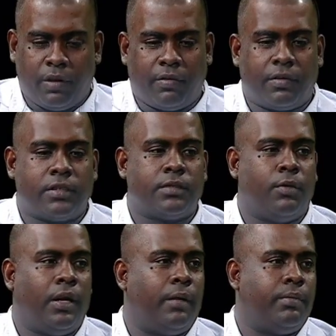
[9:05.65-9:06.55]
a very
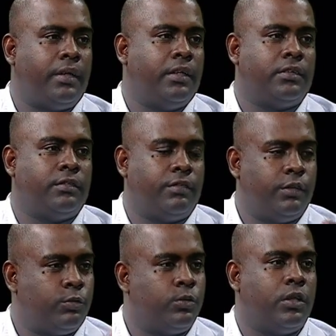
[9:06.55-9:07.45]
small application fee
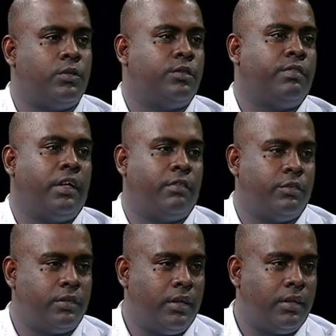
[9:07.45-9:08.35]
of
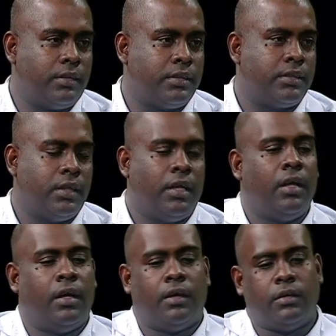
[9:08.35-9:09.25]
$2,500.
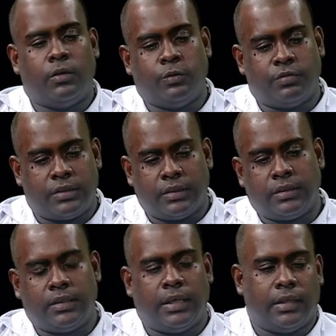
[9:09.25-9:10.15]
The loan
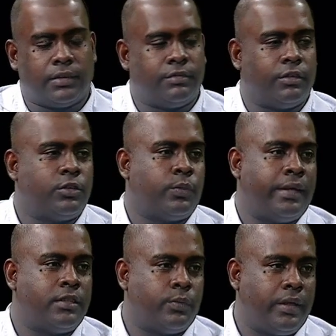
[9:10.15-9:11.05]
facility lasts for
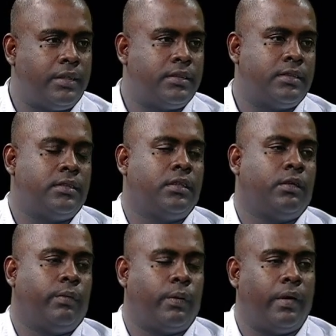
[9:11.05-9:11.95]
20 weeks,
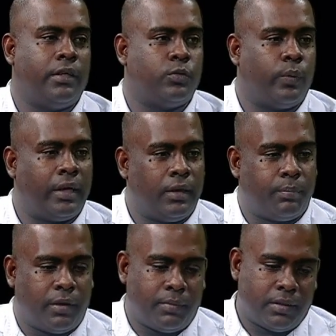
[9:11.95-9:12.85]
requires weekly
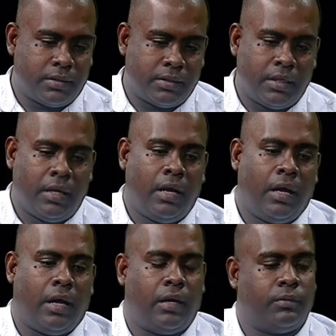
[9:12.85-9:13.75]
payments,
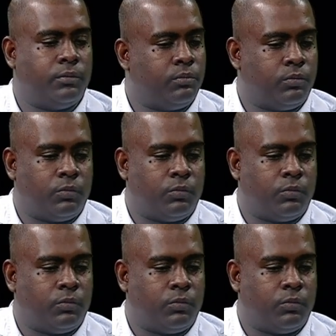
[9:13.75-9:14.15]
and